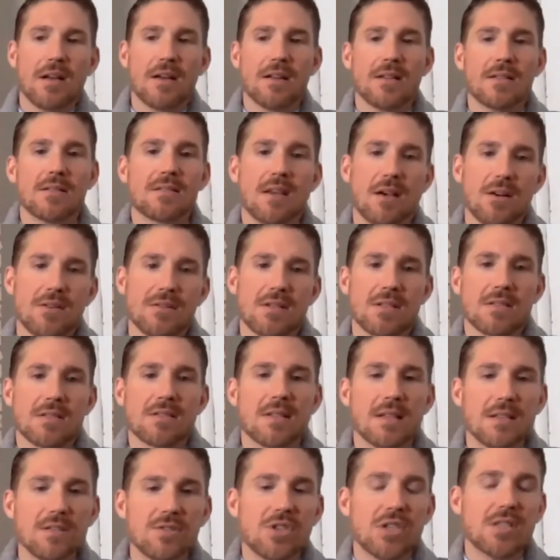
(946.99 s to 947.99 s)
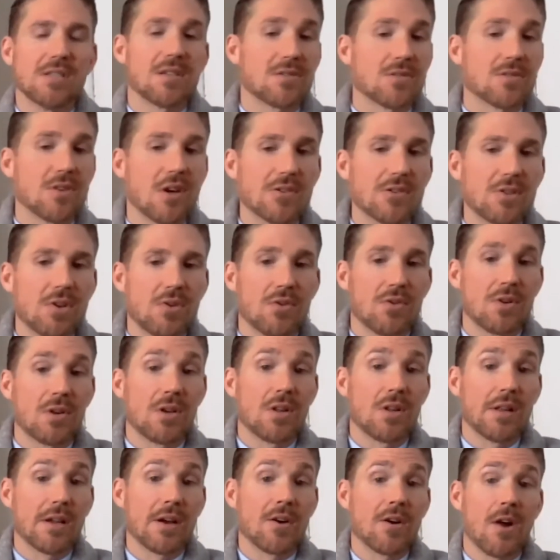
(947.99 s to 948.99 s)
and it tells us that Jesus also
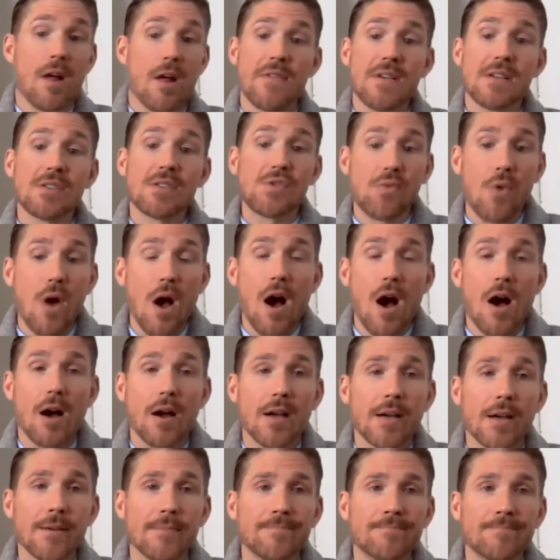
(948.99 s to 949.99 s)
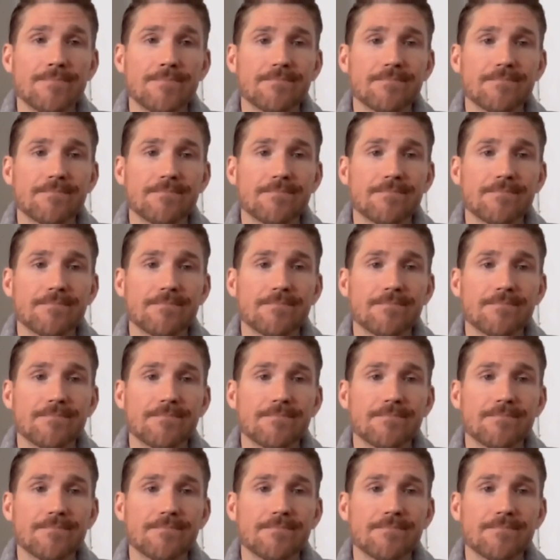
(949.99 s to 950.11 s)
declared on this rock,